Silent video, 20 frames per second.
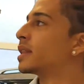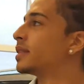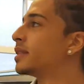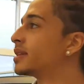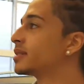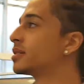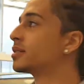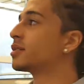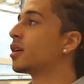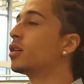This
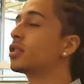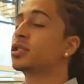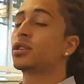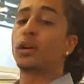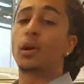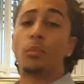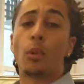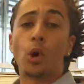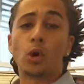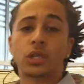is also a
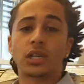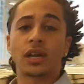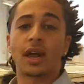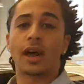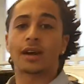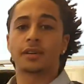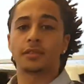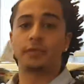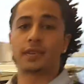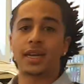motion
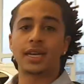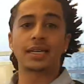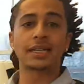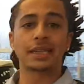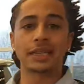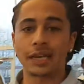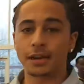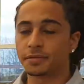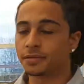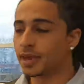activated
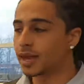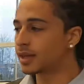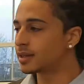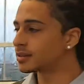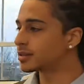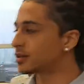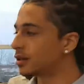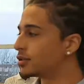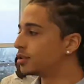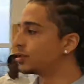lift gate,
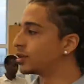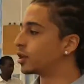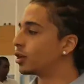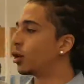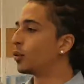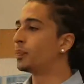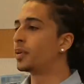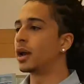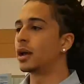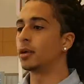so you can
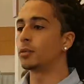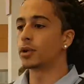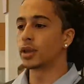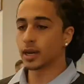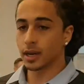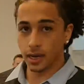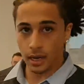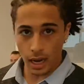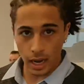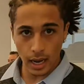open it with a,
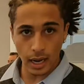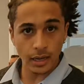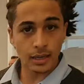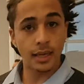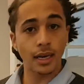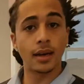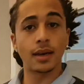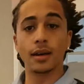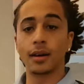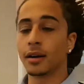uh,
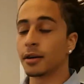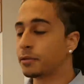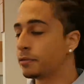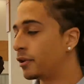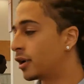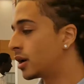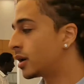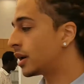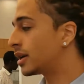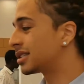kicking your
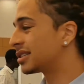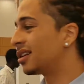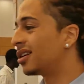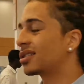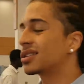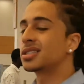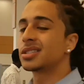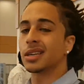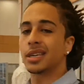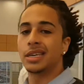foot as long
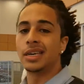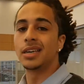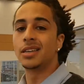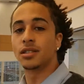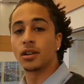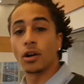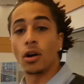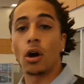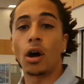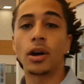as the keys
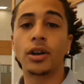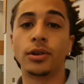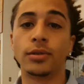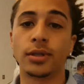are on you.